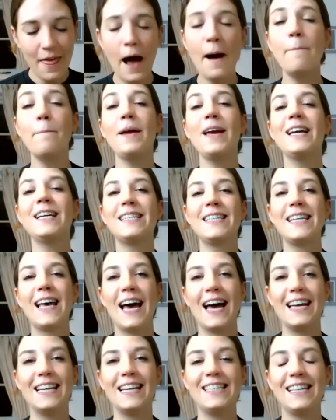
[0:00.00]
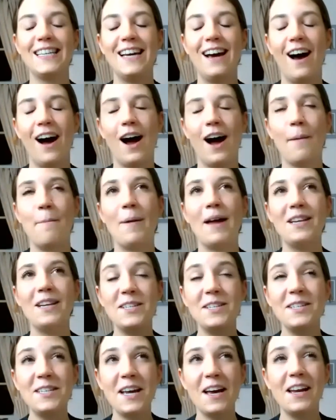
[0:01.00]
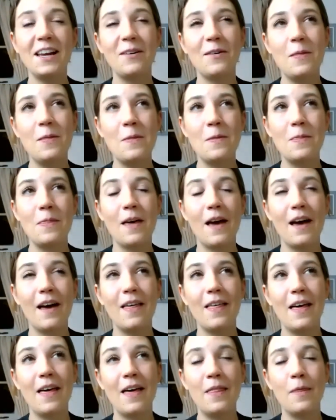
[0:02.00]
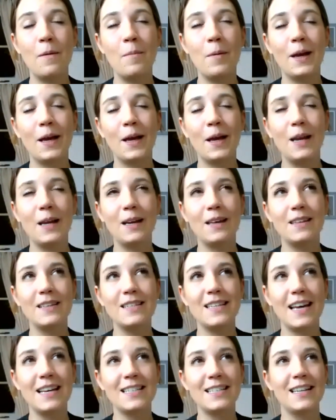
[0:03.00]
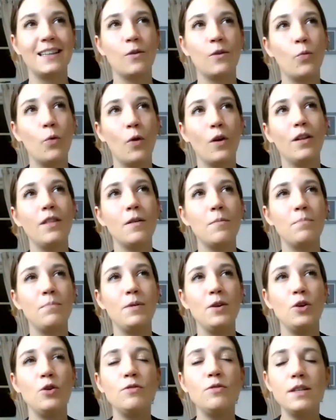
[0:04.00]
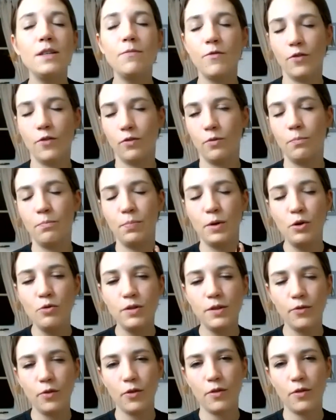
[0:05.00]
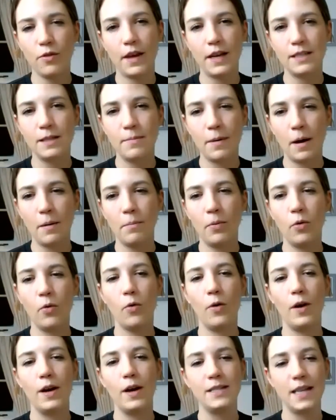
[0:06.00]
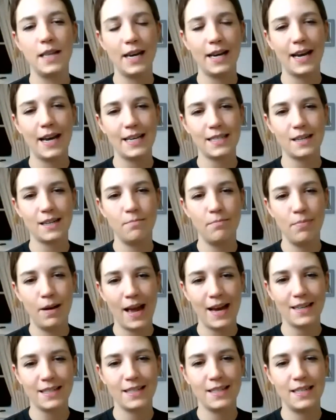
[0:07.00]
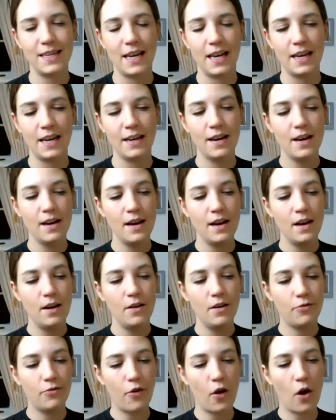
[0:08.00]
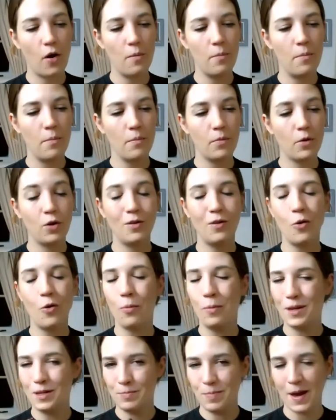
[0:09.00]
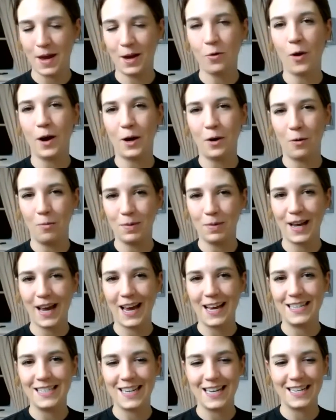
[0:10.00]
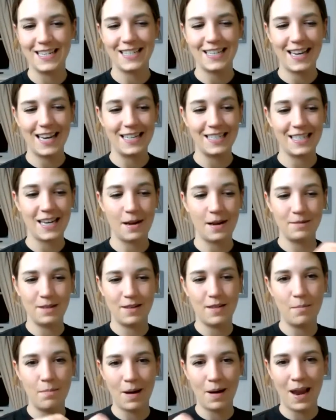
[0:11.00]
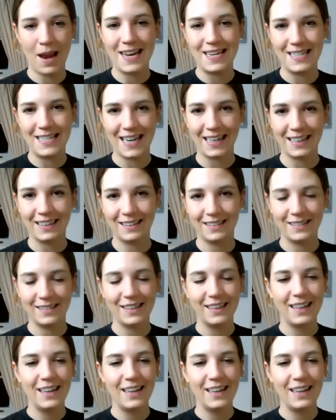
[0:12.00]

That being said, I mentioned earlier in the beginning of the session that one of the beautiful things about port is that it gets complexity from almost being quite complicated in terms of the blending.